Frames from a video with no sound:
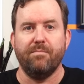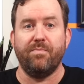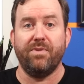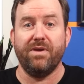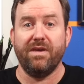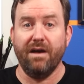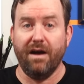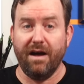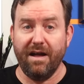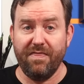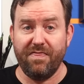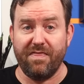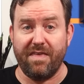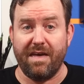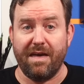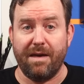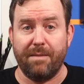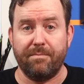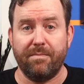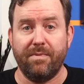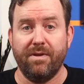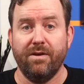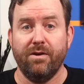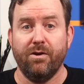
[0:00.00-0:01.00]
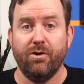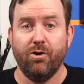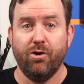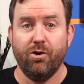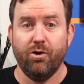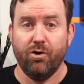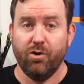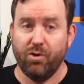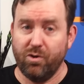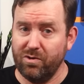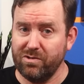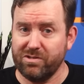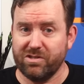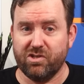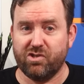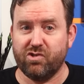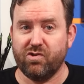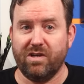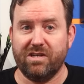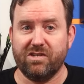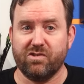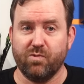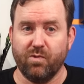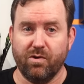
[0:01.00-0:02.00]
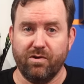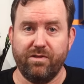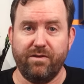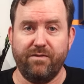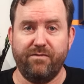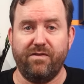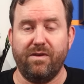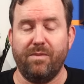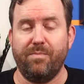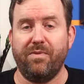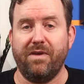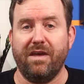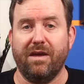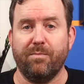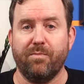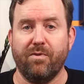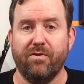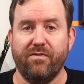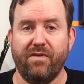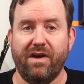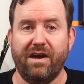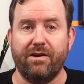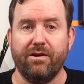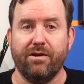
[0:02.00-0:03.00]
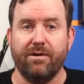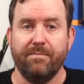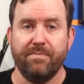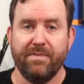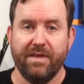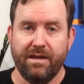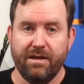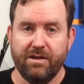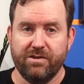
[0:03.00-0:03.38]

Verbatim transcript: beyond them, who's a trustworthy VPN provider?